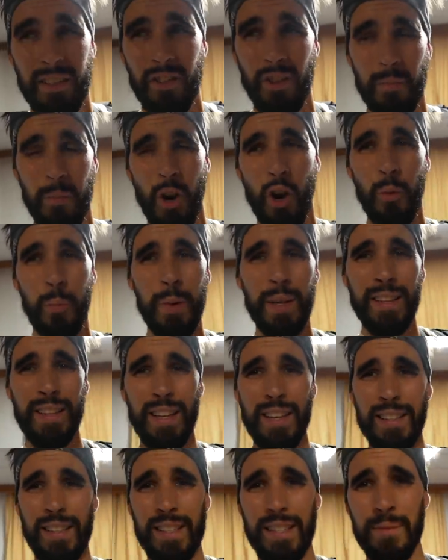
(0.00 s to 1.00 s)
So I'm hoping
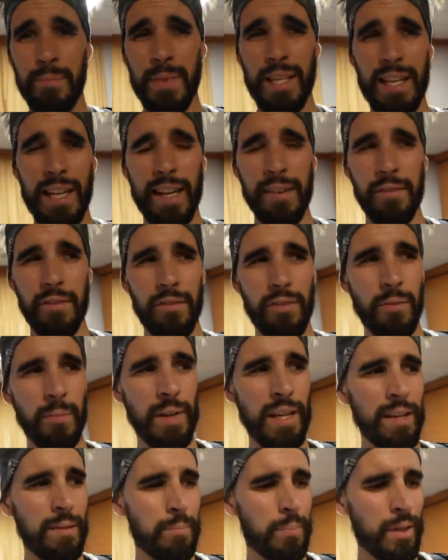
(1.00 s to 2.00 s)
that doesn't mean I have a
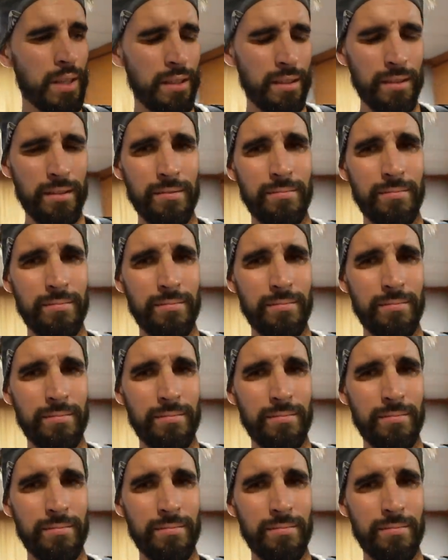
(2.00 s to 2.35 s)
roommate, but